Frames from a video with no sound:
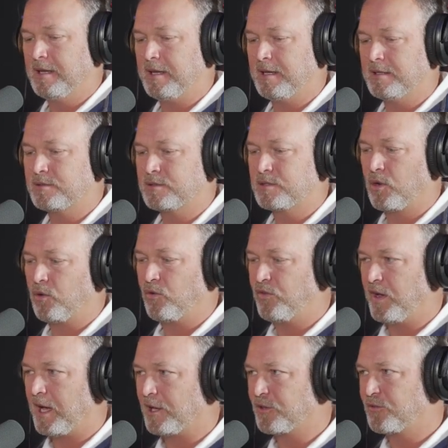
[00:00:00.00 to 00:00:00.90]
And so
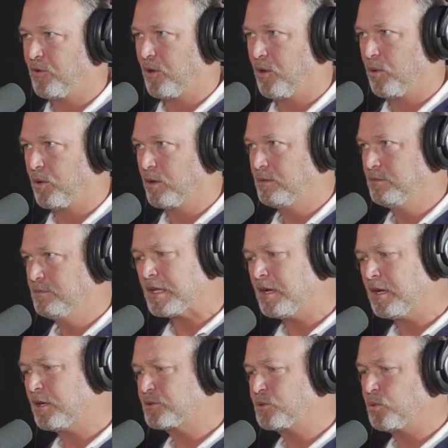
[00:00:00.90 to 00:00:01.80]
fast forward,
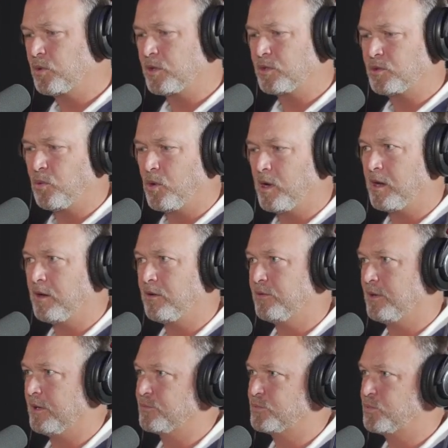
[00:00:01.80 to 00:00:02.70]

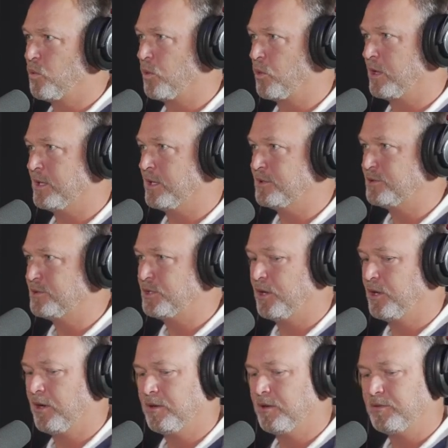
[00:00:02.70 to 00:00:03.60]
2012, I'm sworn in as
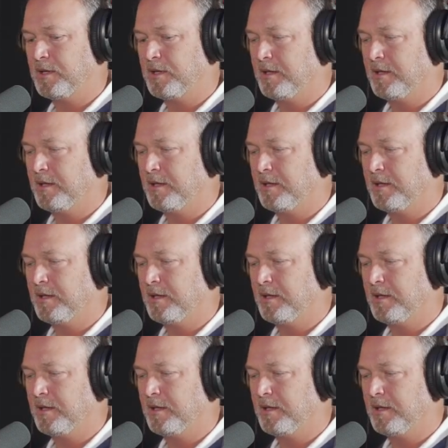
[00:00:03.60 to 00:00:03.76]
sheriff.